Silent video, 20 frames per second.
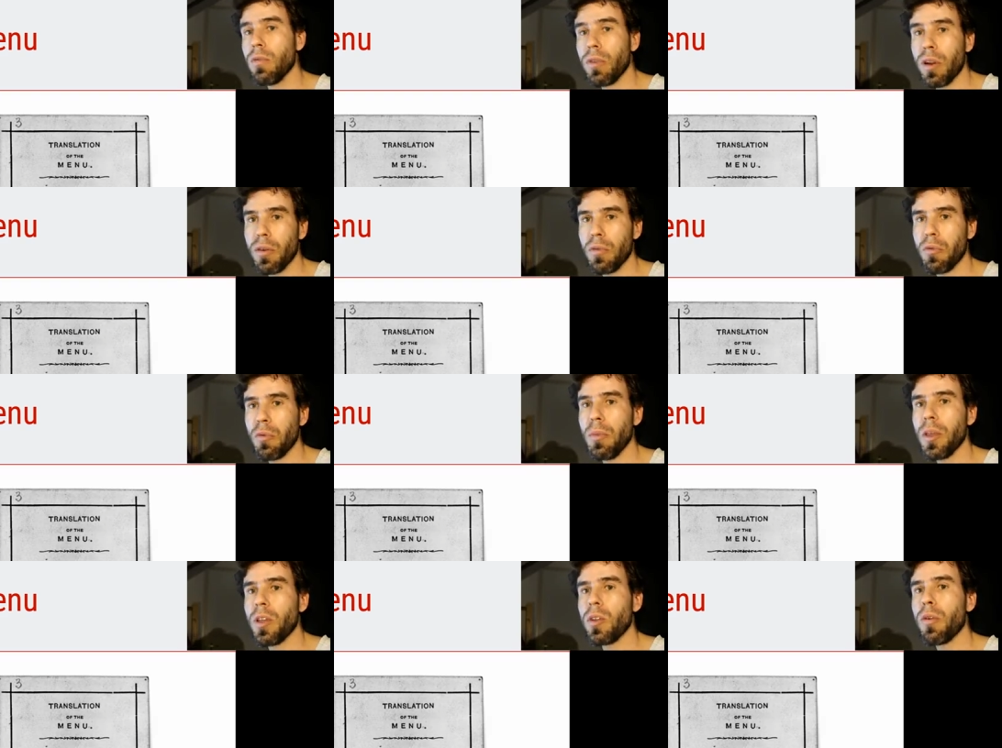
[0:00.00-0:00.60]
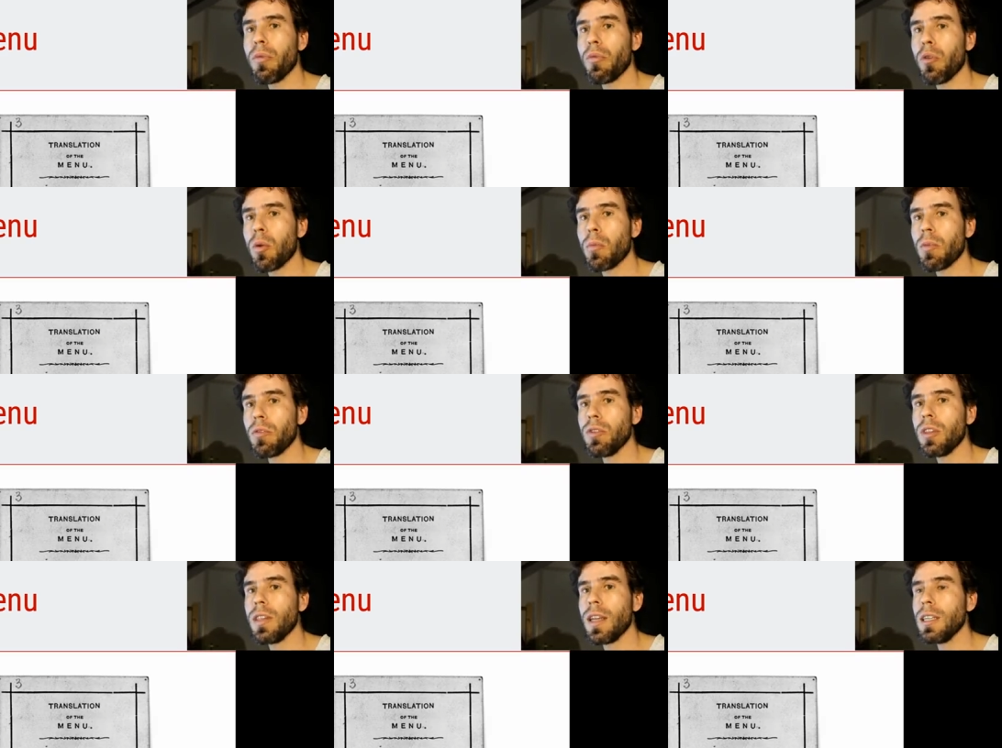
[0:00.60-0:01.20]
Very familiar form
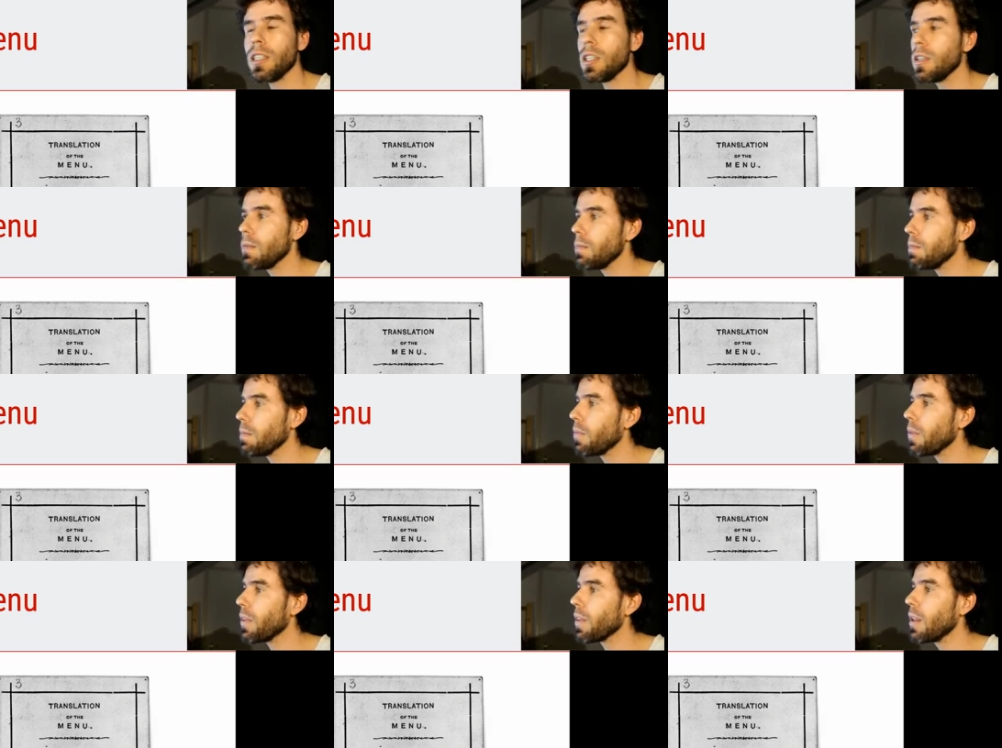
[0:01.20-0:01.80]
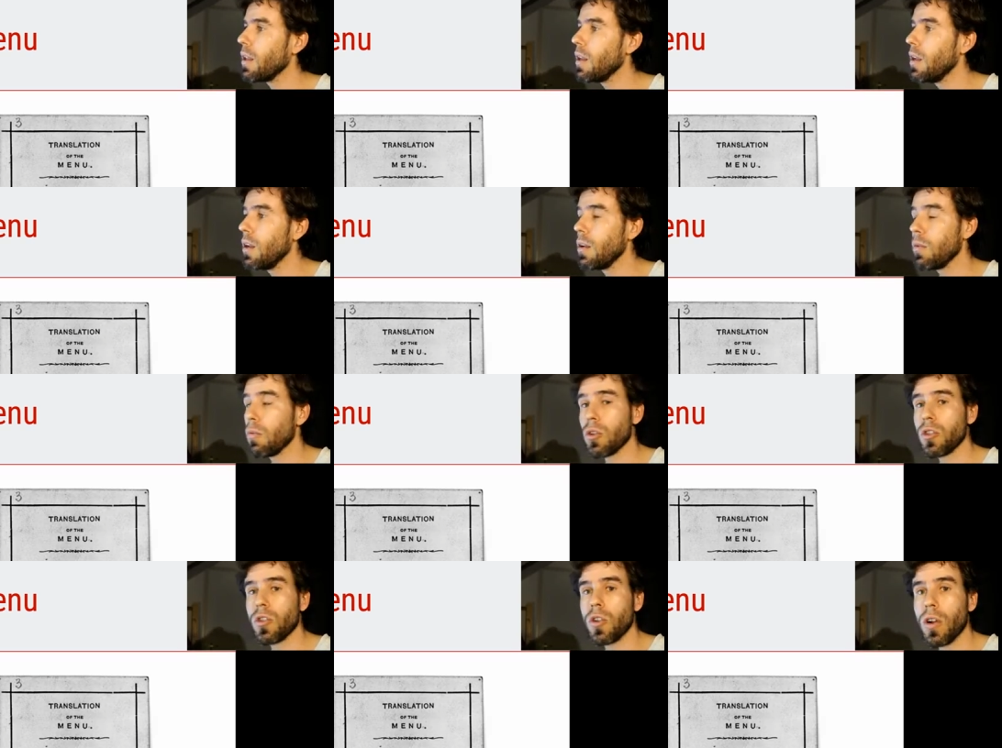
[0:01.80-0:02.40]
of attention.
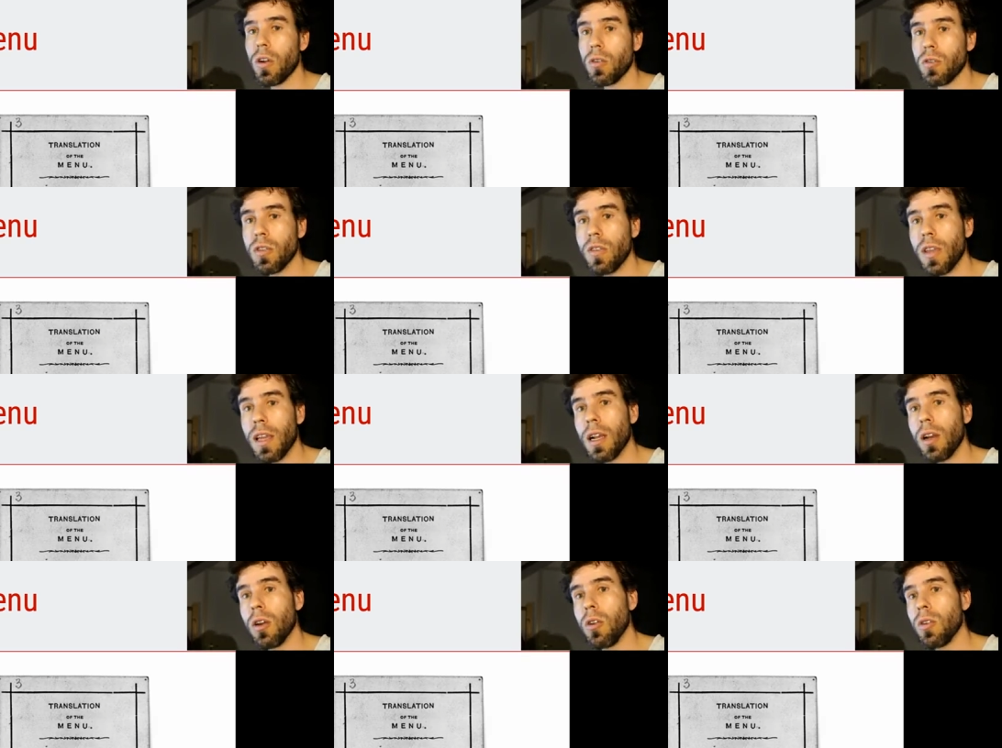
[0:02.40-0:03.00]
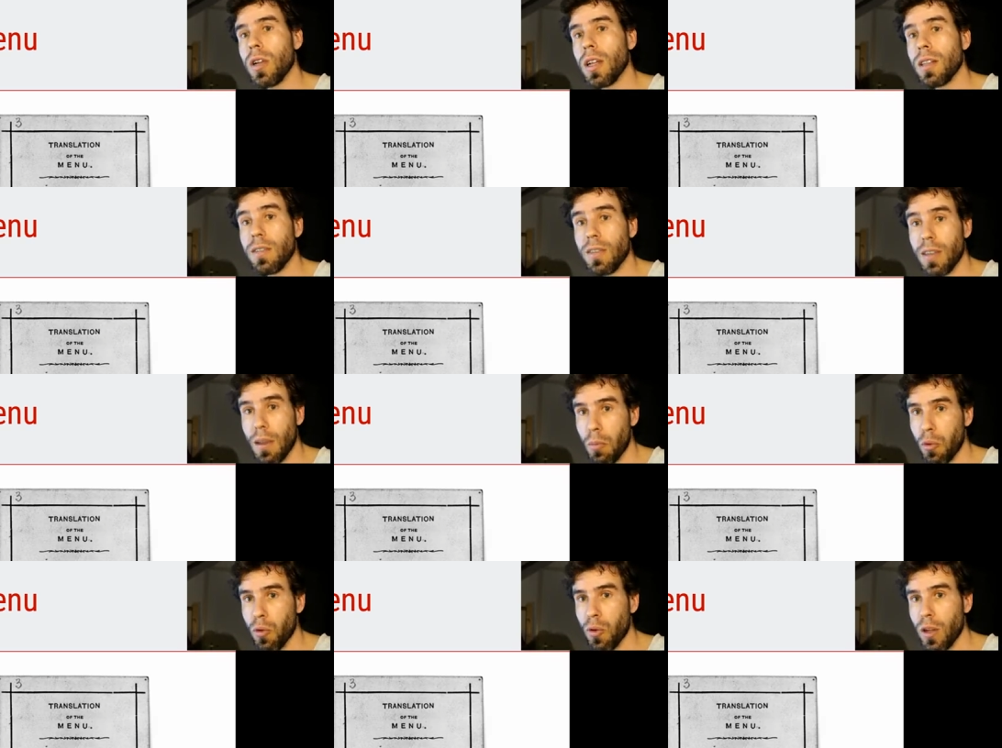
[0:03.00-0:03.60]
We're also going to take a look at
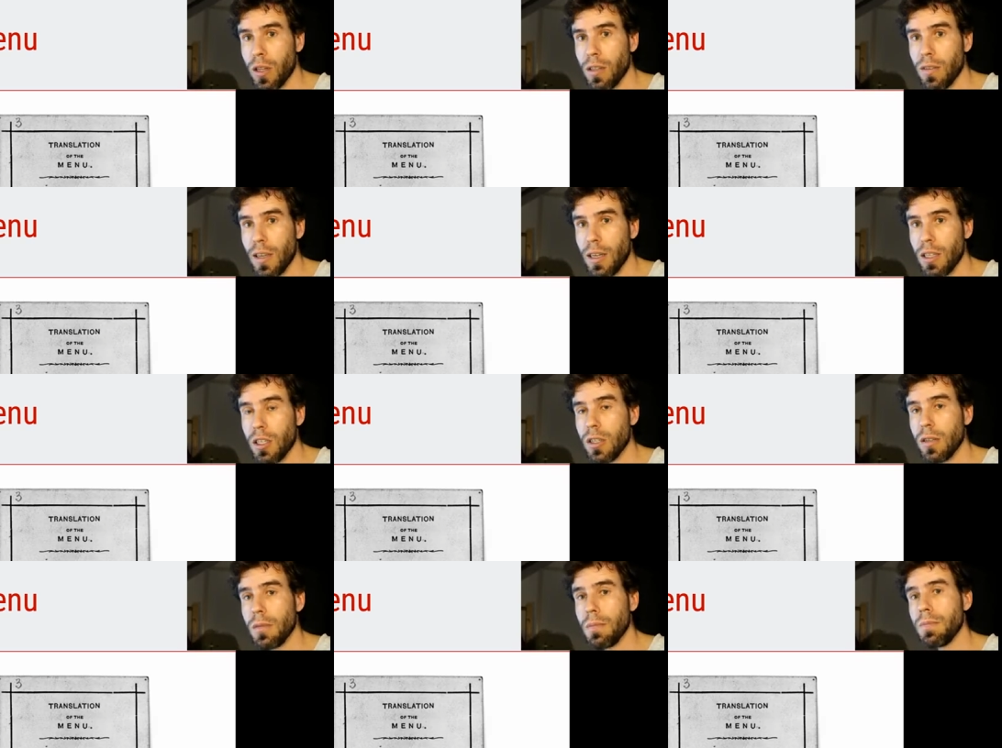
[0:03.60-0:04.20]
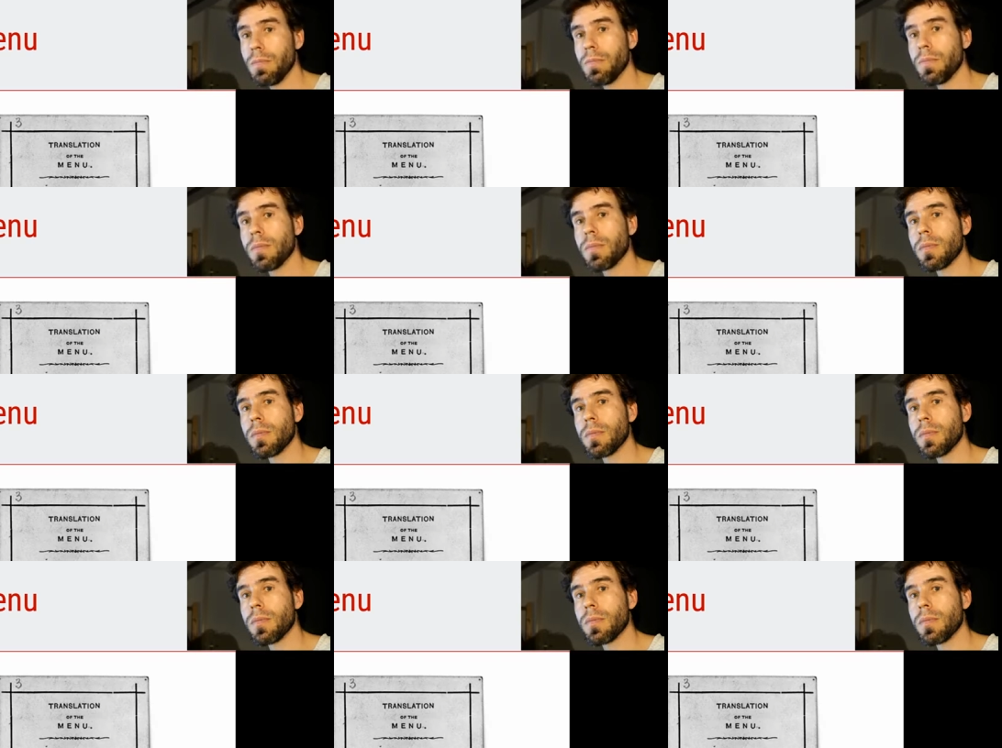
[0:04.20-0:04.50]
temporal attention,